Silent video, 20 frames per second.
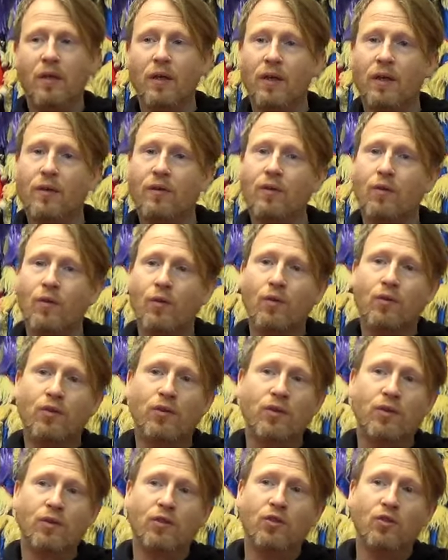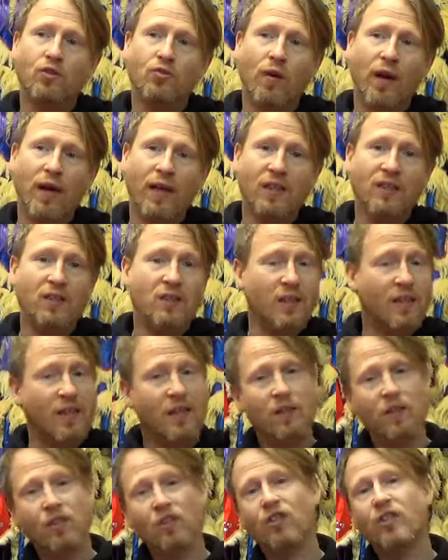It uses its strikes to
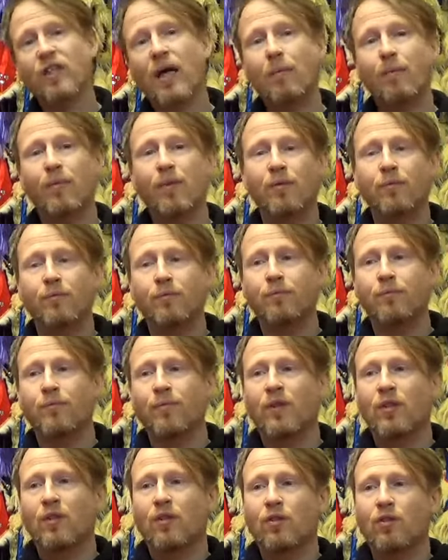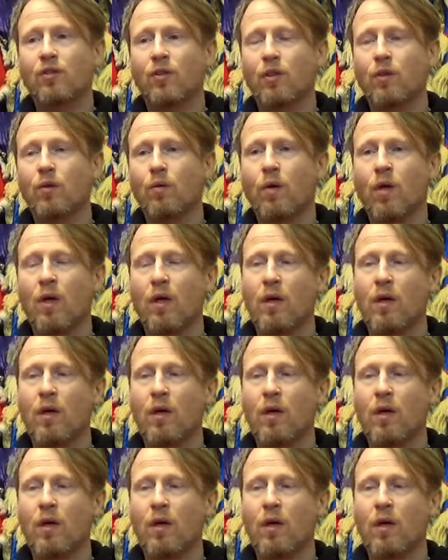intercept. So